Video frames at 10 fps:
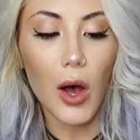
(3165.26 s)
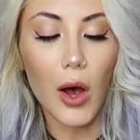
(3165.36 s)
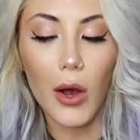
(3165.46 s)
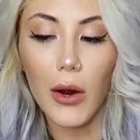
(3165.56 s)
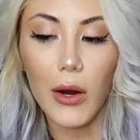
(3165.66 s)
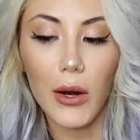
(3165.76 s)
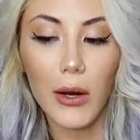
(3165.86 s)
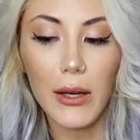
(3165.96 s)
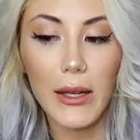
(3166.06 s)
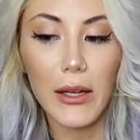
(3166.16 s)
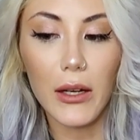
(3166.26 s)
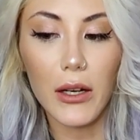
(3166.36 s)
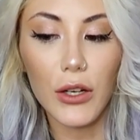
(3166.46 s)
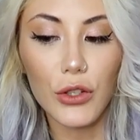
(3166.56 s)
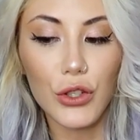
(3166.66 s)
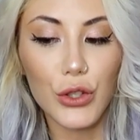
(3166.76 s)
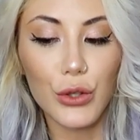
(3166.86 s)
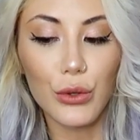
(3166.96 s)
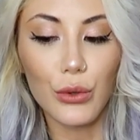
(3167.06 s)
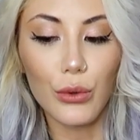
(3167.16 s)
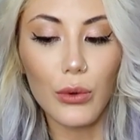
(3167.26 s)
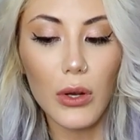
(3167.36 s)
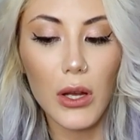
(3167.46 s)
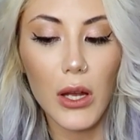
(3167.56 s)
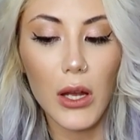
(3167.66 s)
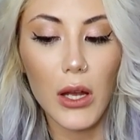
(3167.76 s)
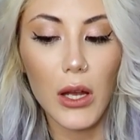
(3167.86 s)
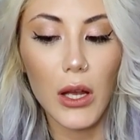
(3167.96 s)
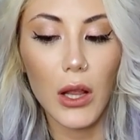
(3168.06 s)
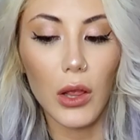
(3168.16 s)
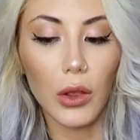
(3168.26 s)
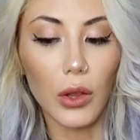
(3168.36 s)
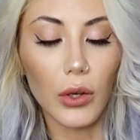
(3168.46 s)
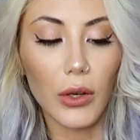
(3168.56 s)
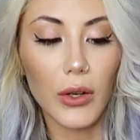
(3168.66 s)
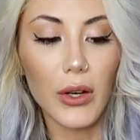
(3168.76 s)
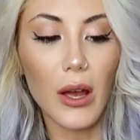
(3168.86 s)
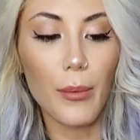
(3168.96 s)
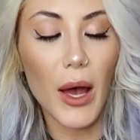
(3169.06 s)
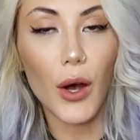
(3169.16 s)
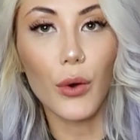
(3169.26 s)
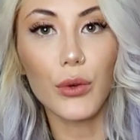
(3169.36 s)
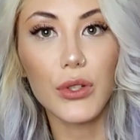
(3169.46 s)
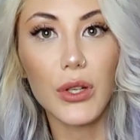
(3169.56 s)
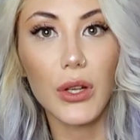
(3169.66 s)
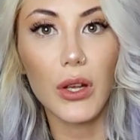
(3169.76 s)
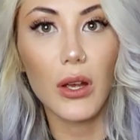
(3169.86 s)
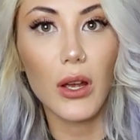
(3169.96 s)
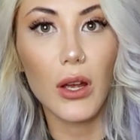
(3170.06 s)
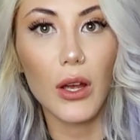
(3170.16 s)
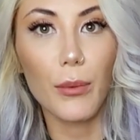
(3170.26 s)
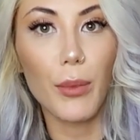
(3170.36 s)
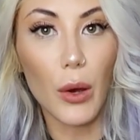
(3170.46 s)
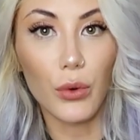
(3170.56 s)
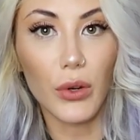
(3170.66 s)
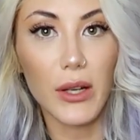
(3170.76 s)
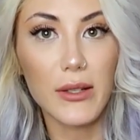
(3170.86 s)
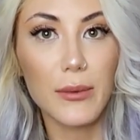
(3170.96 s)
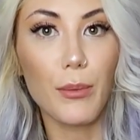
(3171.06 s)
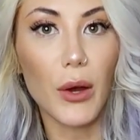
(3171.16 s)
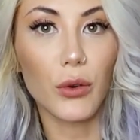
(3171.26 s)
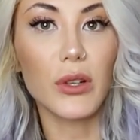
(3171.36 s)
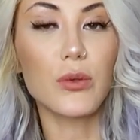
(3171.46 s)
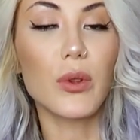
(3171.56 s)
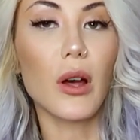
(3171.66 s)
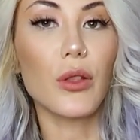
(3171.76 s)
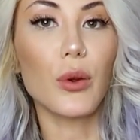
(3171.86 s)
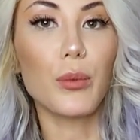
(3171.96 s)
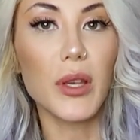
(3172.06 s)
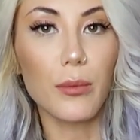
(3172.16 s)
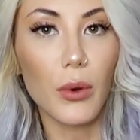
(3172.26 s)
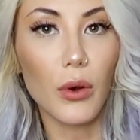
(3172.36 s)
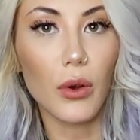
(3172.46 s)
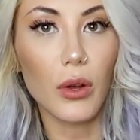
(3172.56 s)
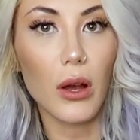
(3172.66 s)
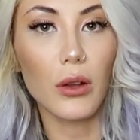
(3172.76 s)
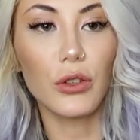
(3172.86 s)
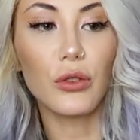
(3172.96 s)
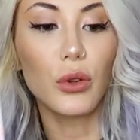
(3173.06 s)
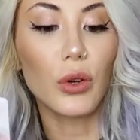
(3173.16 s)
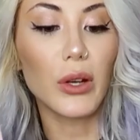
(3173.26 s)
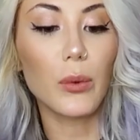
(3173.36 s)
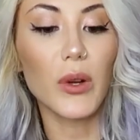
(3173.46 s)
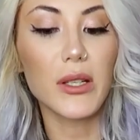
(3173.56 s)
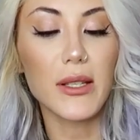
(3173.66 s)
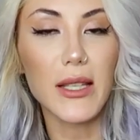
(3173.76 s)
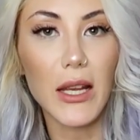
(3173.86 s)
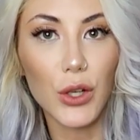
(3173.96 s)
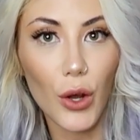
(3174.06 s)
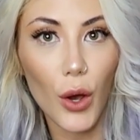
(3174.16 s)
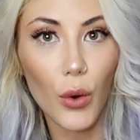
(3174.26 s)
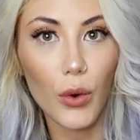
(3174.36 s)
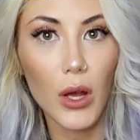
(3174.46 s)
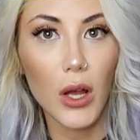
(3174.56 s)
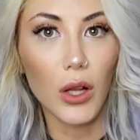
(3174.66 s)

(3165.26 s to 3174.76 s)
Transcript: are here to learn about boundaries, boundaries with other people, learning when to say no,